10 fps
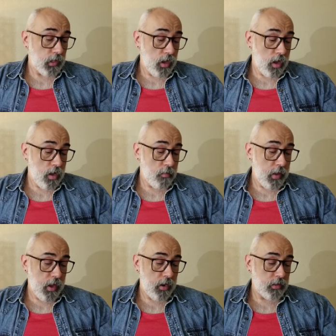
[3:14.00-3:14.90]

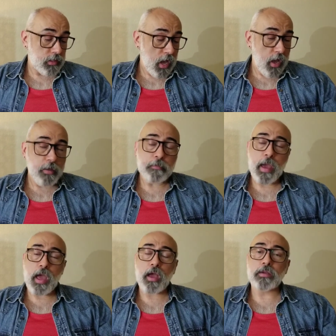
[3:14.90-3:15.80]
and I
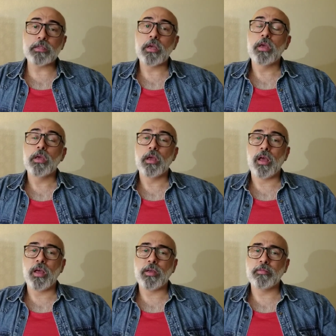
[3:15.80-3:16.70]
packed
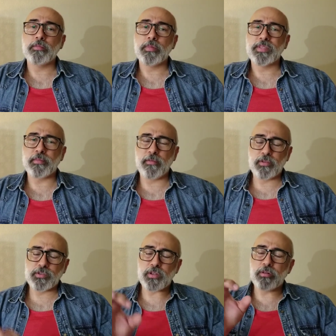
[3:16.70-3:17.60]
some of
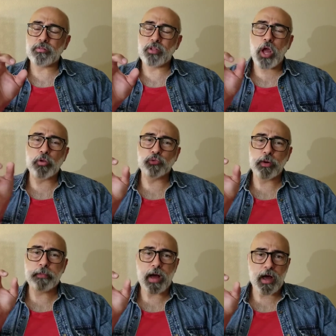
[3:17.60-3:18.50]
those little
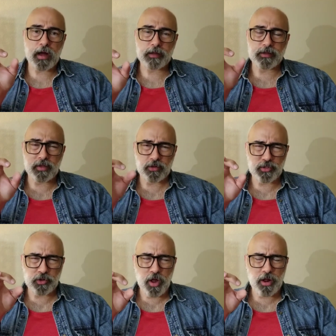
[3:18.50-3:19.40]
laundry
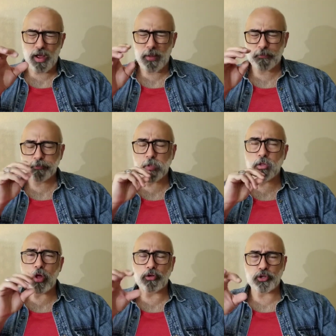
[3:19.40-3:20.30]

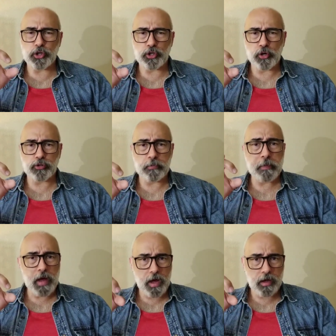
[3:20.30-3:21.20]
laundry detergent
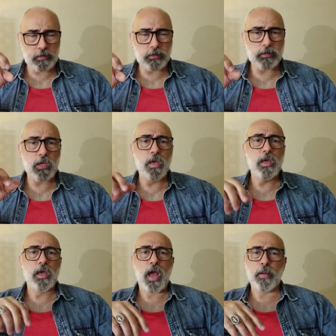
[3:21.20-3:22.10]
pods.
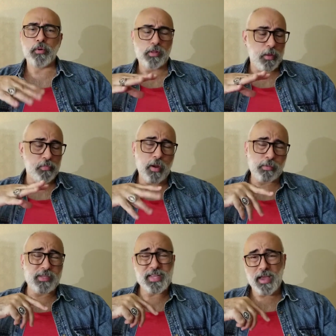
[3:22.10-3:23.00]
I put like
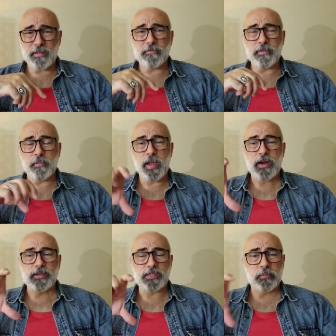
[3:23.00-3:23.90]
probably 10 of them in
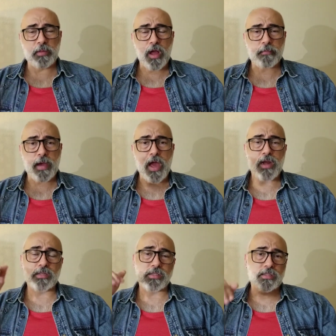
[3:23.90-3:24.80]
a Ziploc
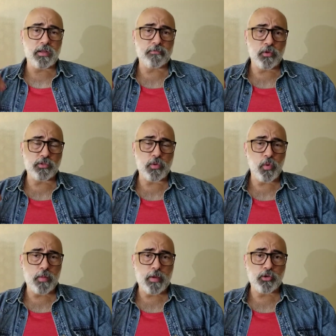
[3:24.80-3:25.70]
bag and stuffed those in
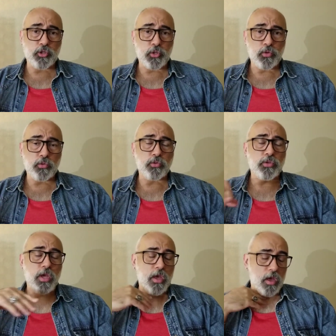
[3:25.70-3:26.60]
one of my shoes.